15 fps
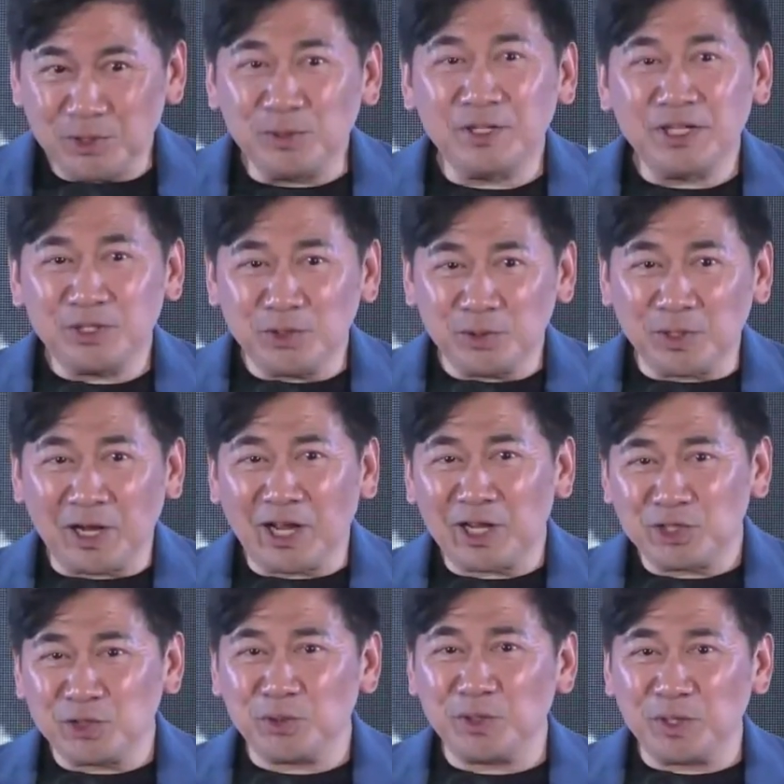You need to
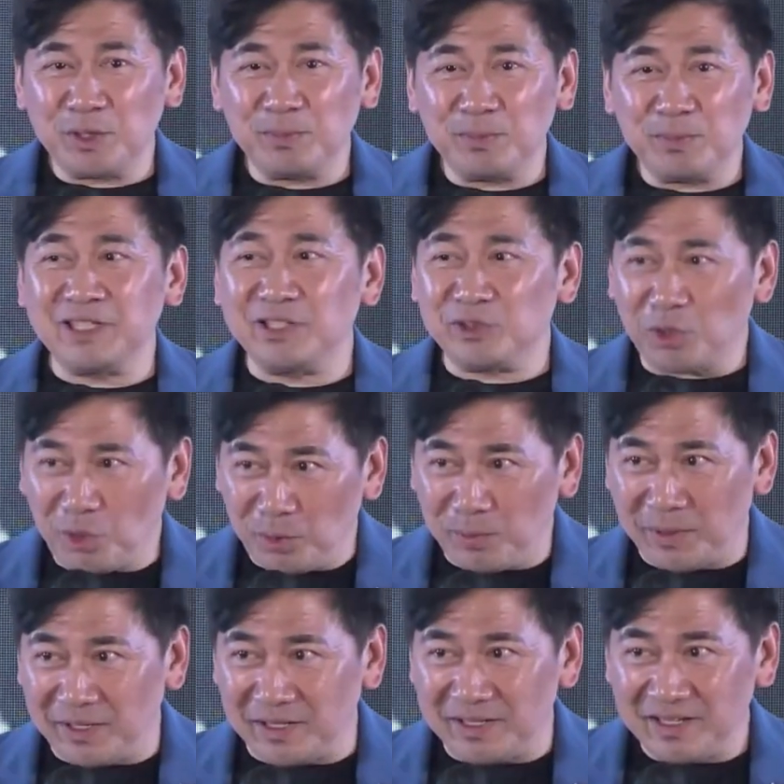actually be
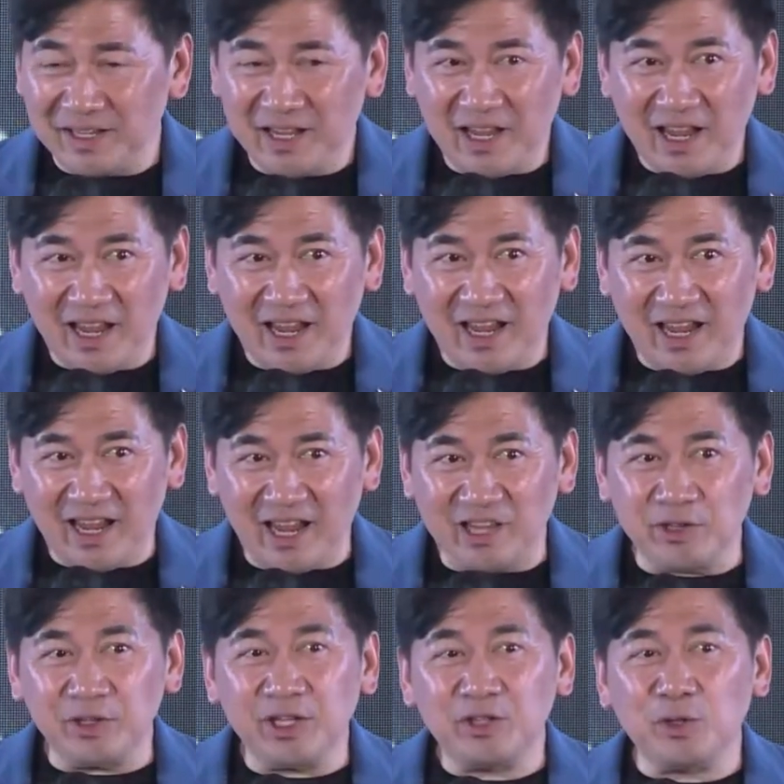determined,
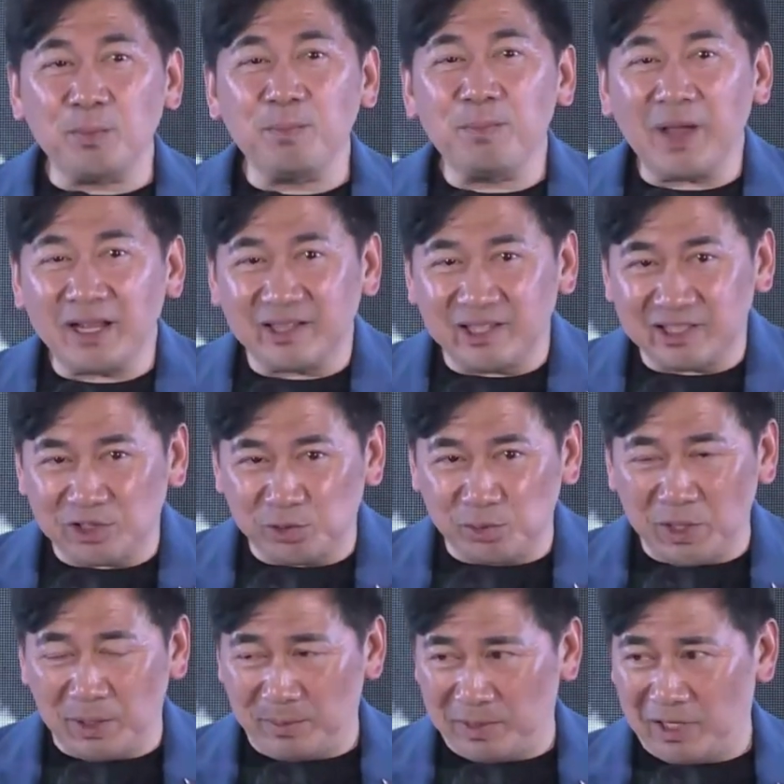and you need to make this
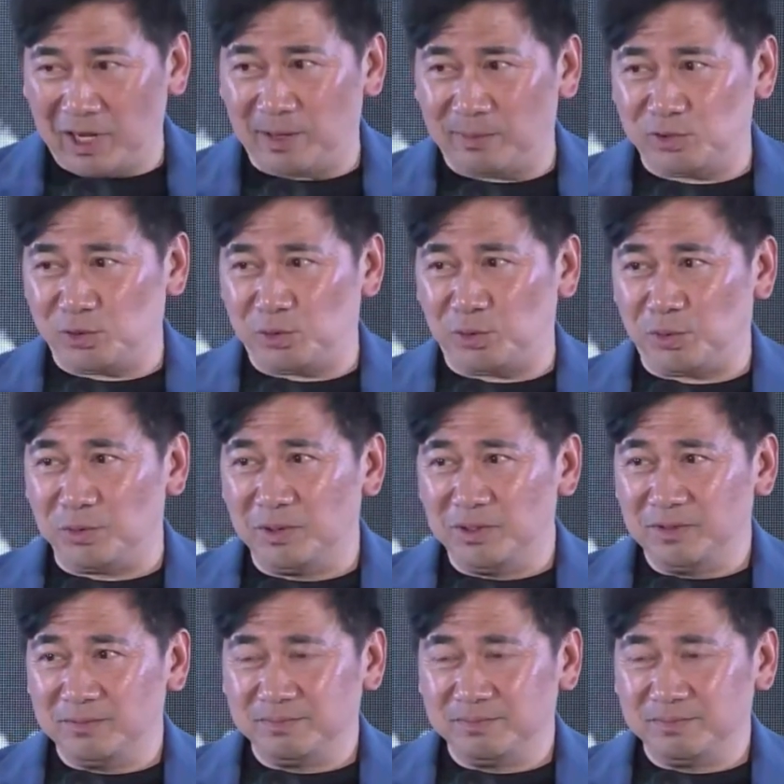dream come true.